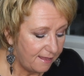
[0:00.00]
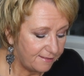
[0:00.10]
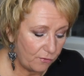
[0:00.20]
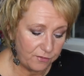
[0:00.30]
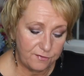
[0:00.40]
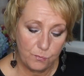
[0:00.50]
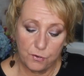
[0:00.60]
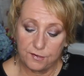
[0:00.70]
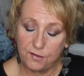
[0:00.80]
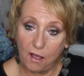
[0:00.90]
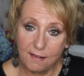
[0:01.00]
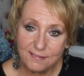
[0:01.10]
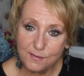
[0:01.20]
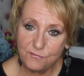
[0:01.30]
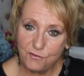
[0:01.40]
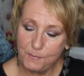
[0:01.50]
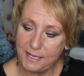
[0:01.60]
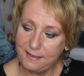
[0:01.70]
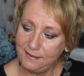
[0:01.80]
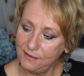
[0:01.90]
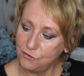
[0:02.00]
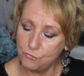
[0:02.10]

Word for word: So this works awesome for me.